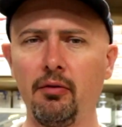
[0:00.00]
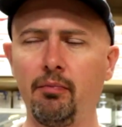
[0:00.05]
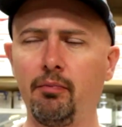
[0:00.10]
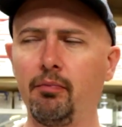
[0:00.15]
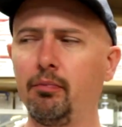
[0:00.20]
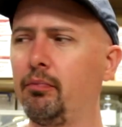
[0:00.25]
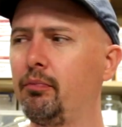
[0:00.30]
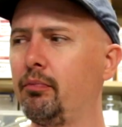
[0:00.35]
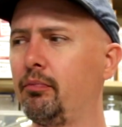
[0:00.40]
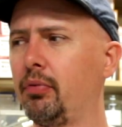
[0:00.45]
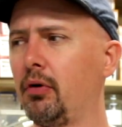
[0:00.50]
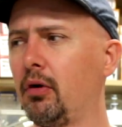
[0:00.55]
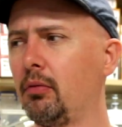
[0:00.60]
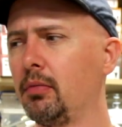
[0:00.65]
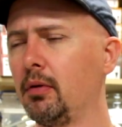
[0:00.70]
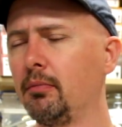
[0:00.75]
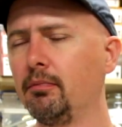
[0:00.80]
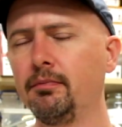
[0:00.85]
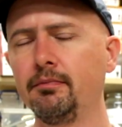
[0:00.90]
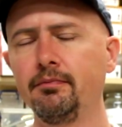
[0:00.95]
of the
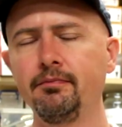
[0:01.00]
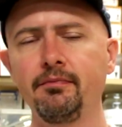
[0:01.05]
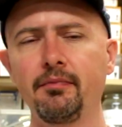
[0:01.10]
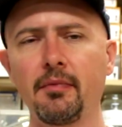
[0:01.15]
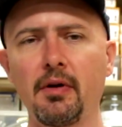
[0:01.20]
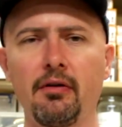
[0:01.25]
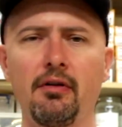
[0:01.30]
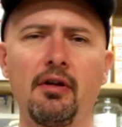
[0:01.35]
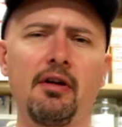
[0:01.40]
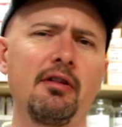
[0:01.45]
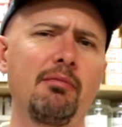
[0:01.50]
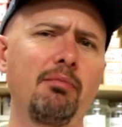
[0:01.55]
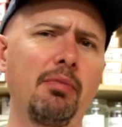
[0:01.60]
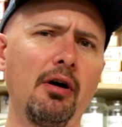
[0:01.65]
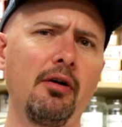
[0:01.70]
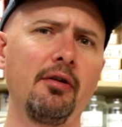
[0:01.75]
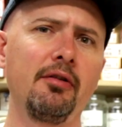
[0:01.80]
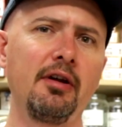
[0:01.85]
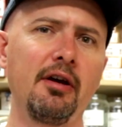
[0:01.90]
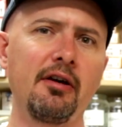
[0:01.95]
problem, or that's
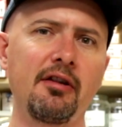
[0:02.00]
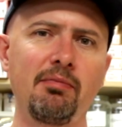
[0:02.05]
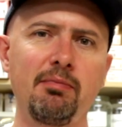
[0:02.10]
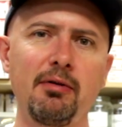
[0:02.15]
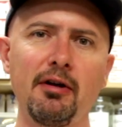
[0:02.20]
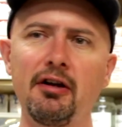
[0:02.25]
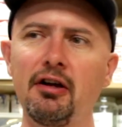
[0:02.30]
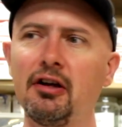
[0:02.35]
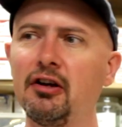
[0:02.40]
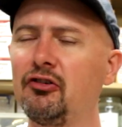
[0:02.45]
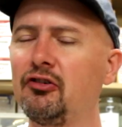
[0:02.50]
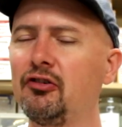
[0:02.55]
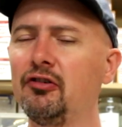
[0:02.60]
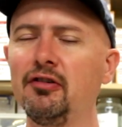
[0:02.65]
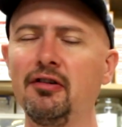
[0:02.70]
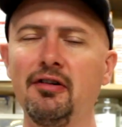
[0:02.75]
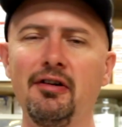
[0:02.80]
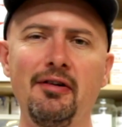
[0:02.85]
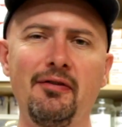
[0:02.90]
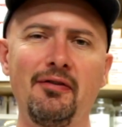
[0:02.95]
part of the
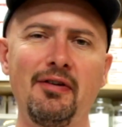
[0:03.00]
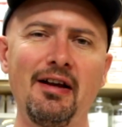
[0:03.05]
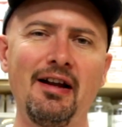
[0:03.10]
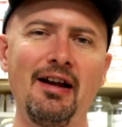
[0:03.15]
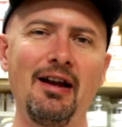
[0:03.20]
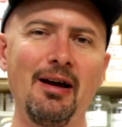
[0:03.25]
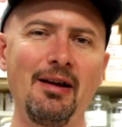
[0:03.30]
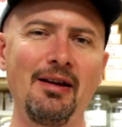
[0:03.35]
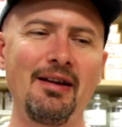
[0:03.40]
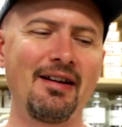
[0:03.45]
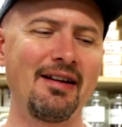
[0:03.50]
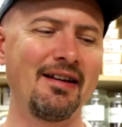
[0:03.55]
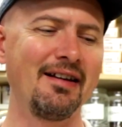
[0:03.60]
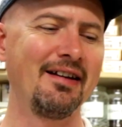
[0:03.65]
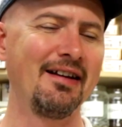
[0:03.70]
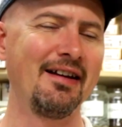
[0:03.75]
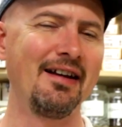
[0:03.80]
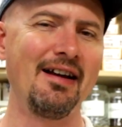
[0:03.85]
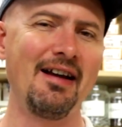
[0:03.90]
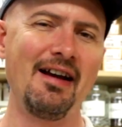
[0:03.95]
explanation, if you like.
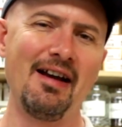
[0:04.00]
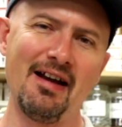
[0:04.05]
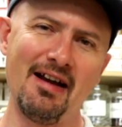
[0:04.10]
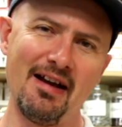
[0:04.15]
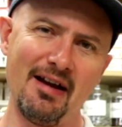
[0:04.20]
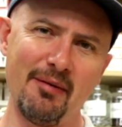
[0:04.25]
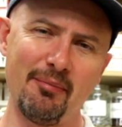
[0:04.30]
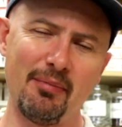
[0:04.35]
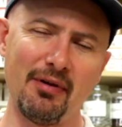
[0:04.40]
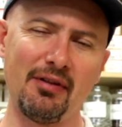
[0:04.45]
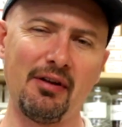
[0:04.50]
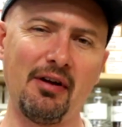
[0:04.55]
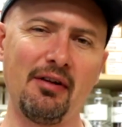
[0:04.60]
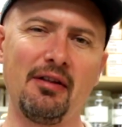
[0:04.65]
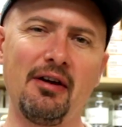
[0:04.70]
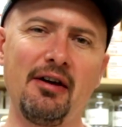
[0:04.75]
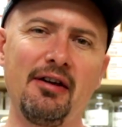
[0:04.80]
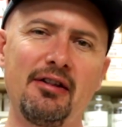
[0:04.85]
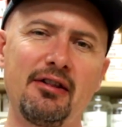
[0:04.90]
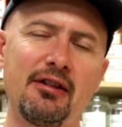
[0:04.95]
But the
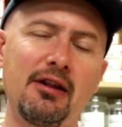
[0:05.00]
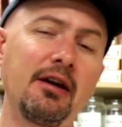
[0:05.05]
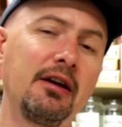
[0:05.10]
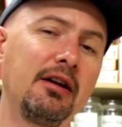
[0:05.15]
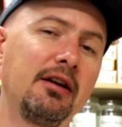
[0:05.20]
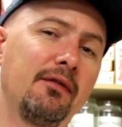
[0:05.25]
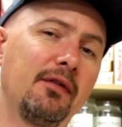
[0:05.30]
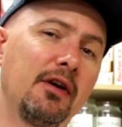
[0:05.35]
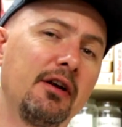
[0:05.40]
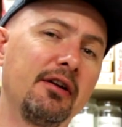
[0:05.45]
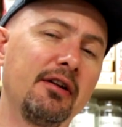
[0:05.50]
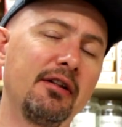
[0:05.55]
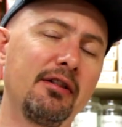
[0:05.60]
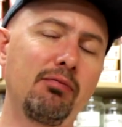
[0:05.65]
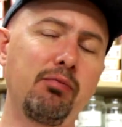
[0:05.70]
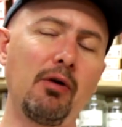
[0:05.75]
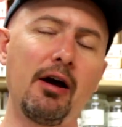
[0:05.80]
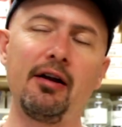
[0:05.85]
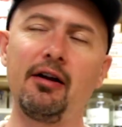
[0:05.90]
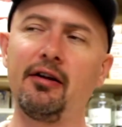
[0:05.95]
other side of it
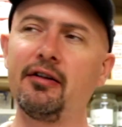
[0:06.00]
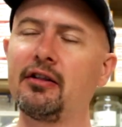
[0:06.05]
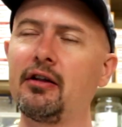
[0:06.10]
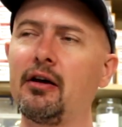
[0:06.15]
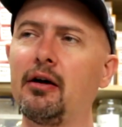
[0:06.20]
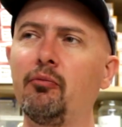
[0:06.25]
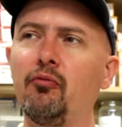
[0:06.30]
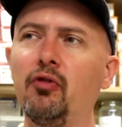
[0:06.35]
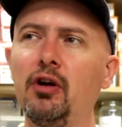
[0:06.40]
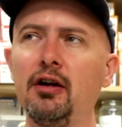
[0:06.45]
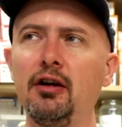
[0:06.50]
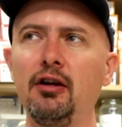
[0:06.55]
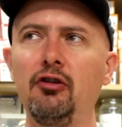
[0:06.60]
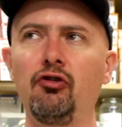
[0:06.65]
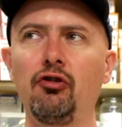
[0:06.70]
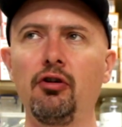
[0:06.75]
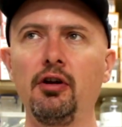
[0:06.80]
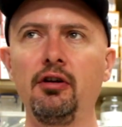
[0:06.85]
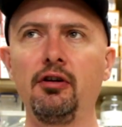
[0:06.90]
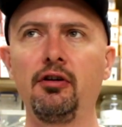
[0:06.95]
as well is that I'm really
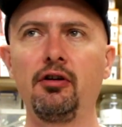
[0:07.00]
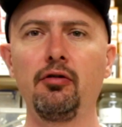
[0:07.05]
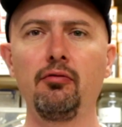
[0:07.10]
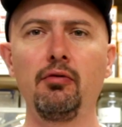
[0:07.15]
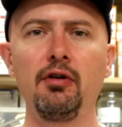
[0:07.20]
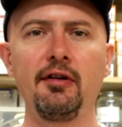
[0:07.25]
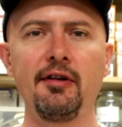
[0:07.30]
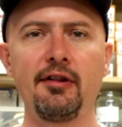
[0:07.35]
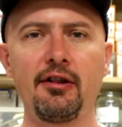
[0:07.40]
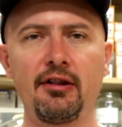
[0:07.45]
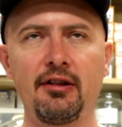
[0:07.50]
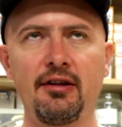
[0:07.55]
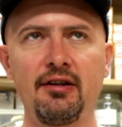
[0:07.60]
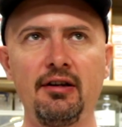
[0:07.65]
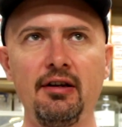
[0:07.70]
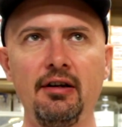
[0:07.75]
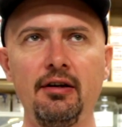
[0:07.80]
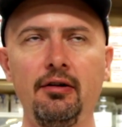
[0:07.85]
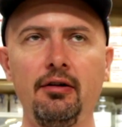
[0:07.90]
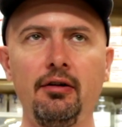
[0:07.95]
trying to
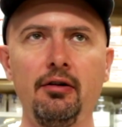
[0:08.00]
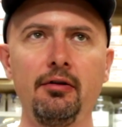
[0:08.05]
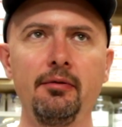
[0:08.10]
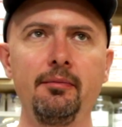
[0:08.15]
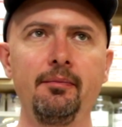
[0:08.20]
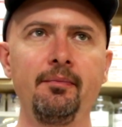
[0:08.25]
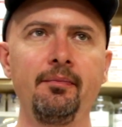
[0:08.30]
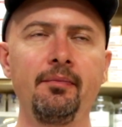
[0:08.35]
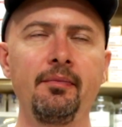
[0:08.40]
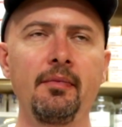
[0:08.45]
instill,